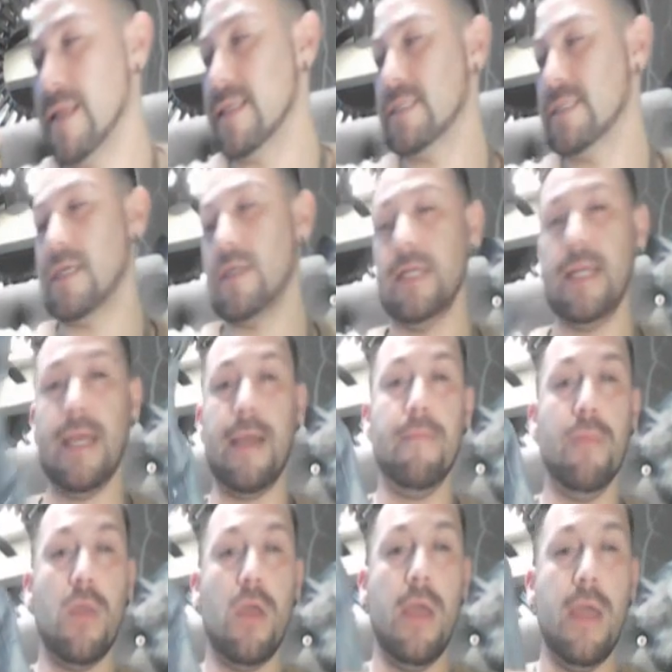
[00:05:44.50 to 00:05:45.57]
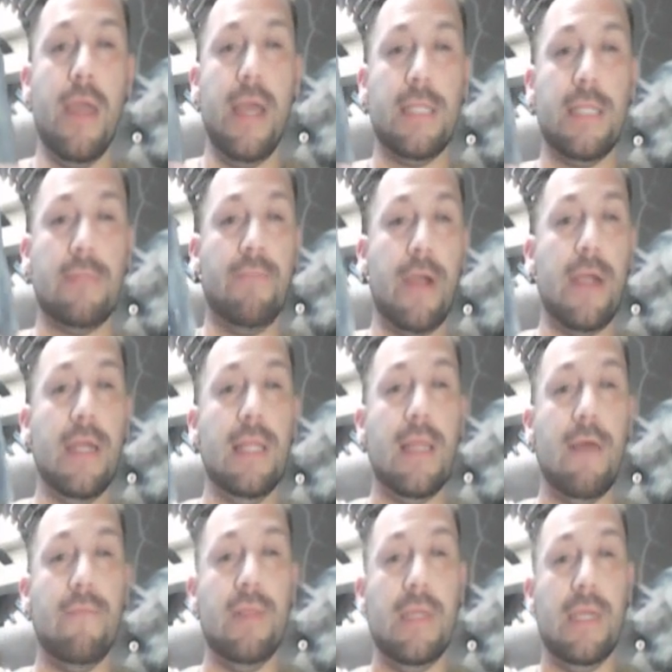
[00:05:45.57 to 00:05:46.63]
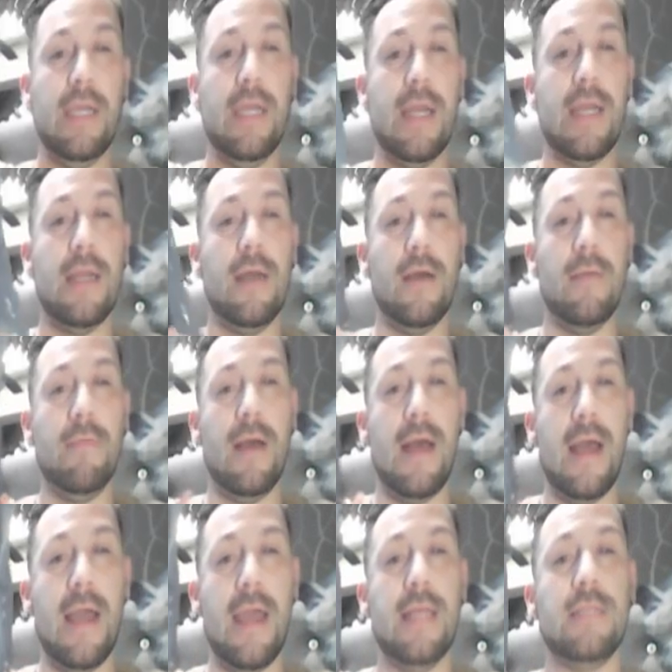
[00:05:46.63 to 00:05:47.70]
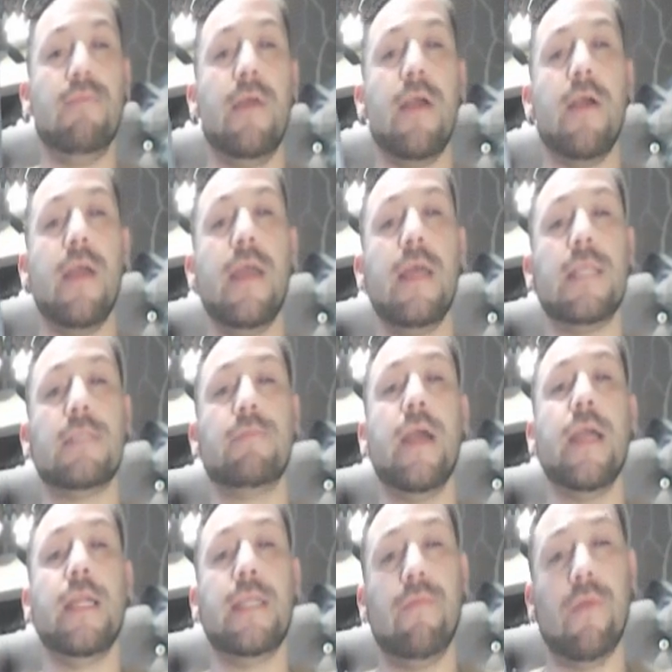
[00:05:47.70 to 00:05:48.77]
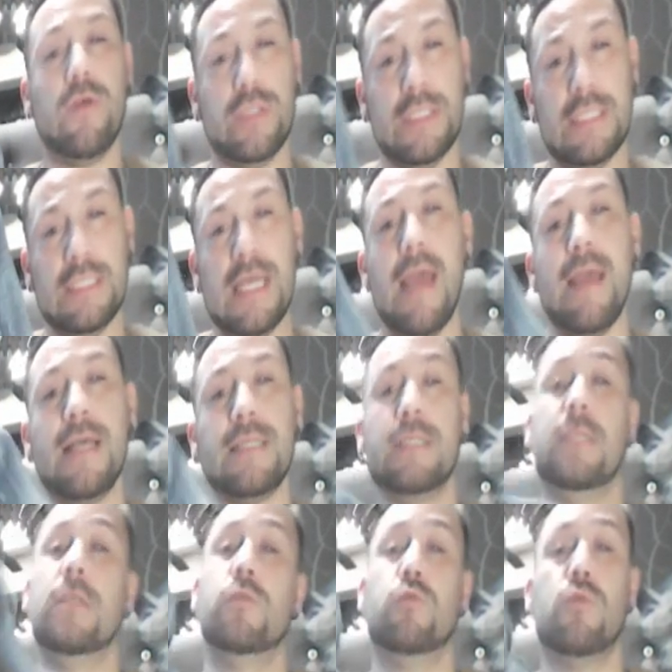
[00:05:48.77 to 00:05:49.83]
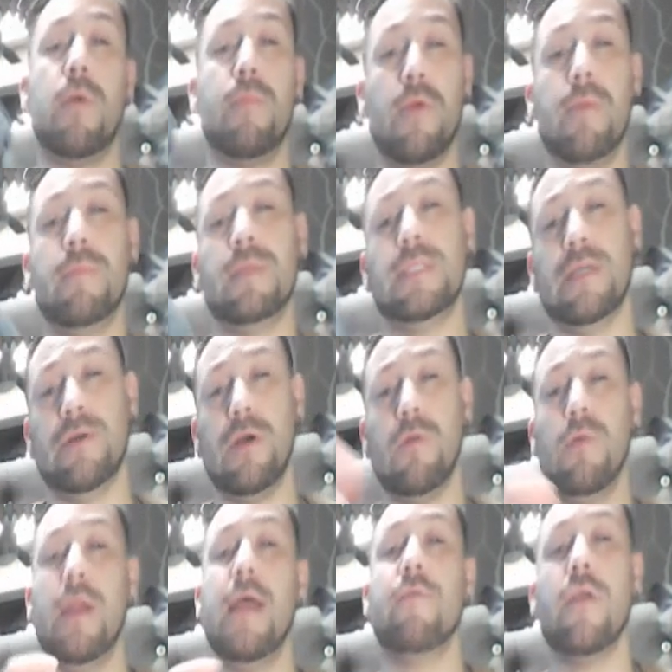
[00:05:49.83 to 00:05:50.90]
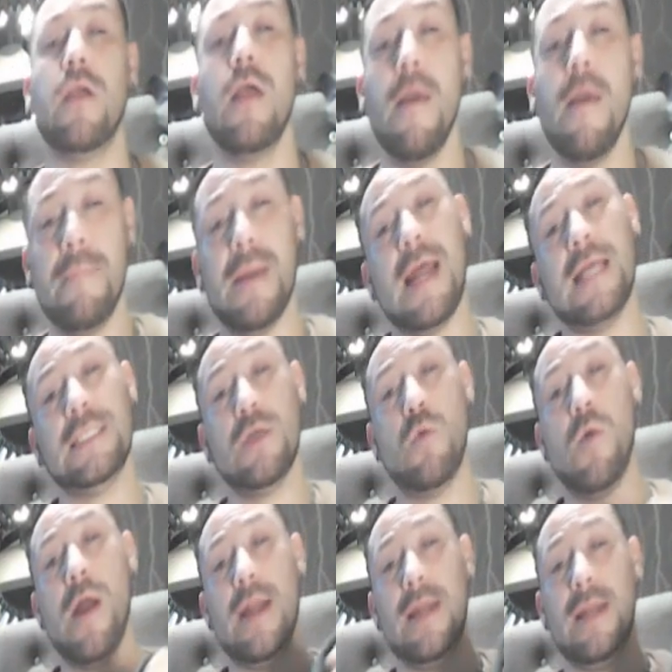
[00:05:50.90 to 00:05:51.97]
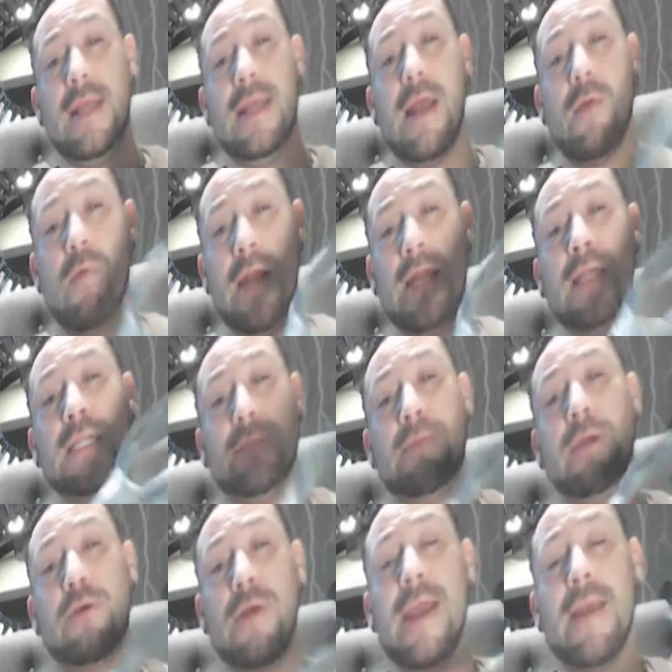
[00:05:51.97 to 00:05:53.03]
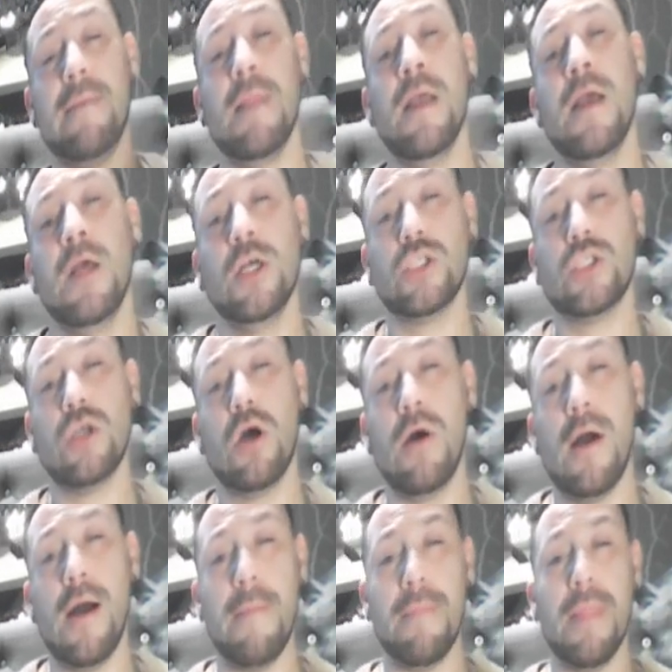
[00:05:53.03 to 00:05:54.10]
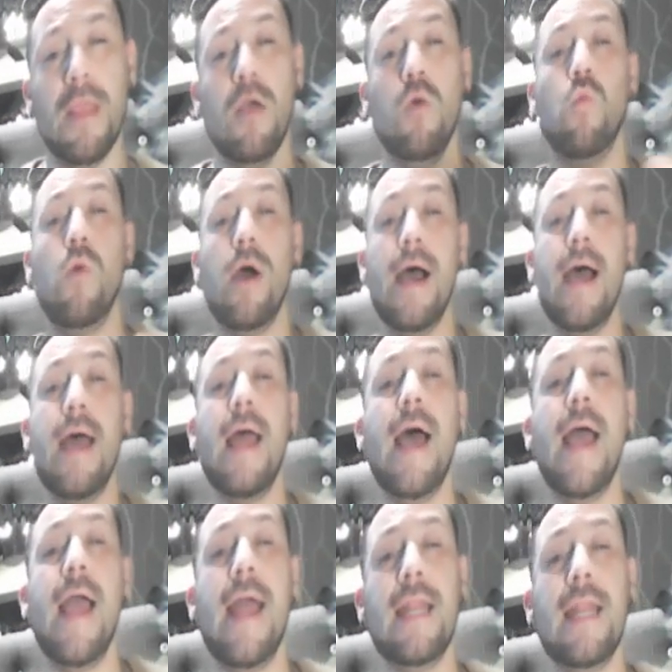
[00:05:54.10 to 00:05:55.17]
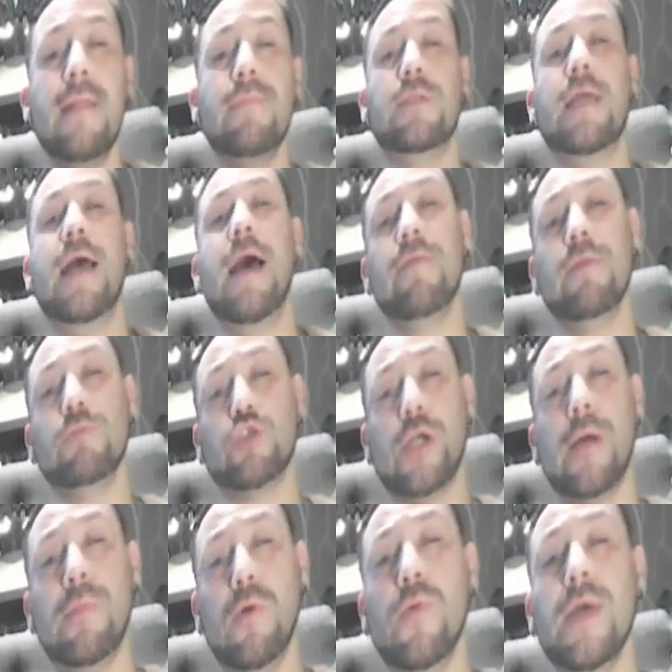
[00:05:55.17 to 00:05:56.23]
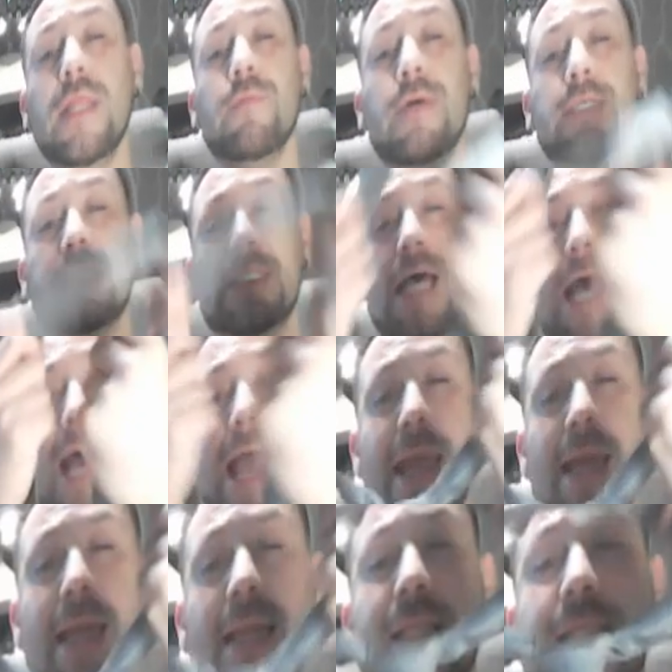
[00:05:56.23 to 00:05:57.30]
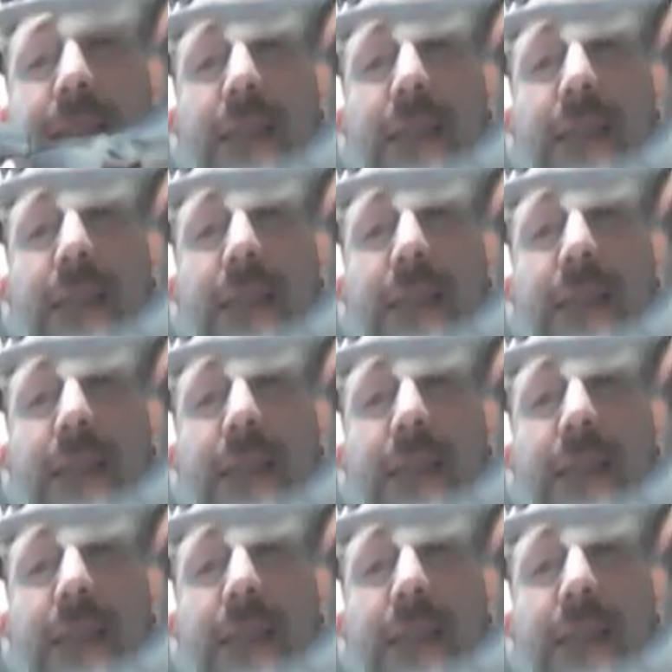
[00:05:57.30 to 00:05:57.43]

this the other day. It's very lovely, and it's very difficult to tie because it's this rubbery material, whatever. But I still wanted it, and I wanted it to be great. So what I ended up having trouble with was tightening this